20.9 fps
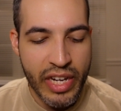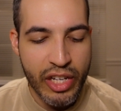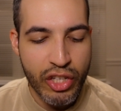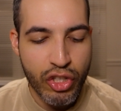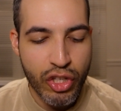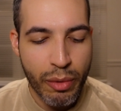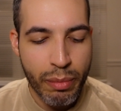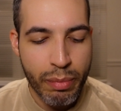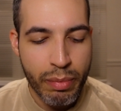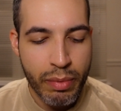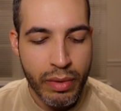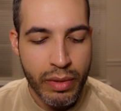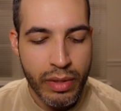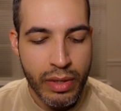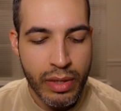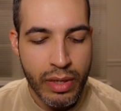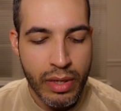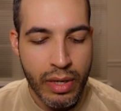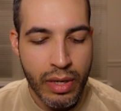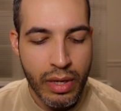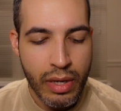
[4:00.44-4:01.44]
Egypt
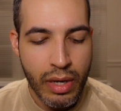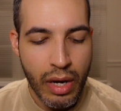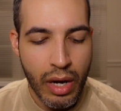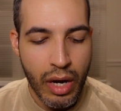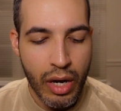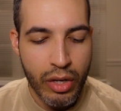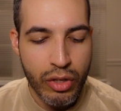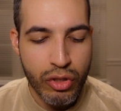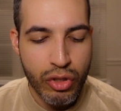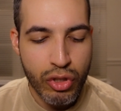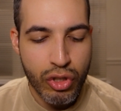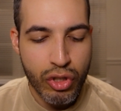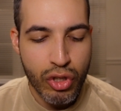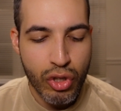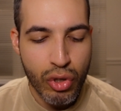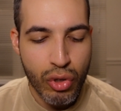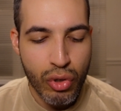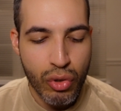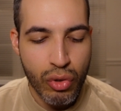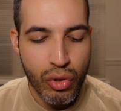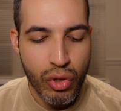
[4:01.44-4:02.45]

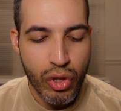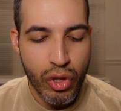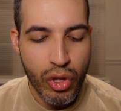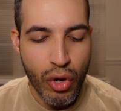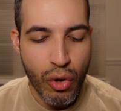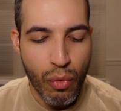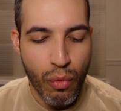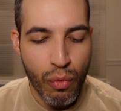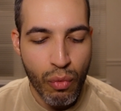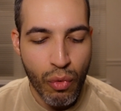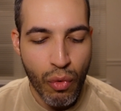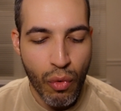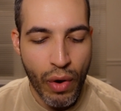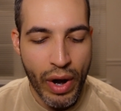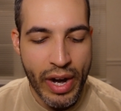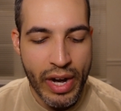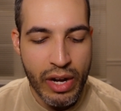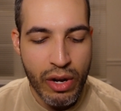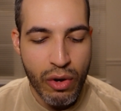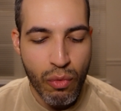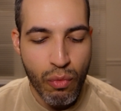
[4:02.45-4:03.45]
unto the
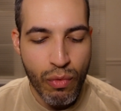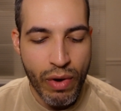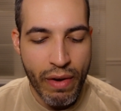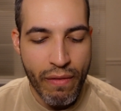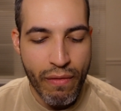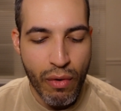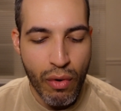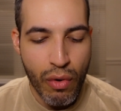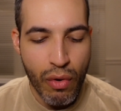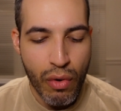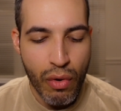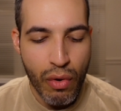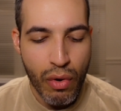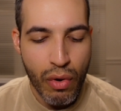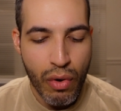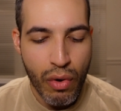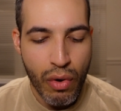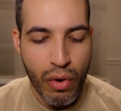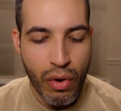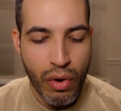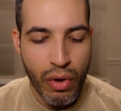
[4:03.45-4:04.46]
great river,
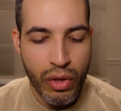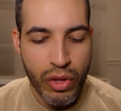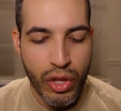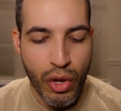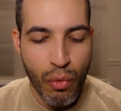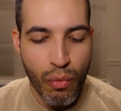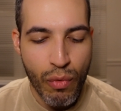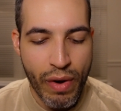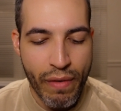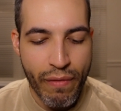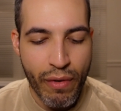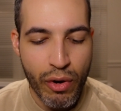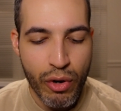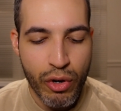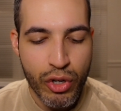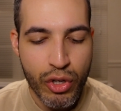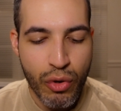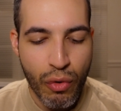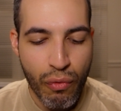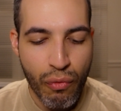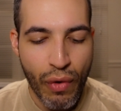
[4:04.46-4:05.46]
the
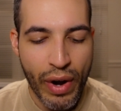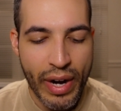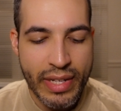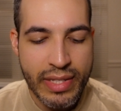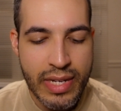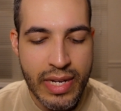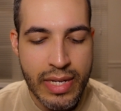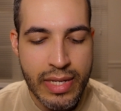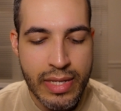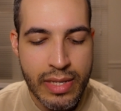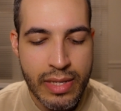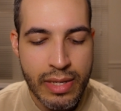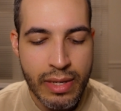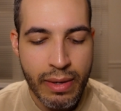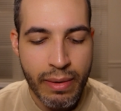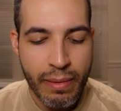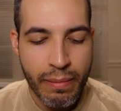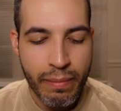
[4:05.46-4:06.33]
river Euphrates,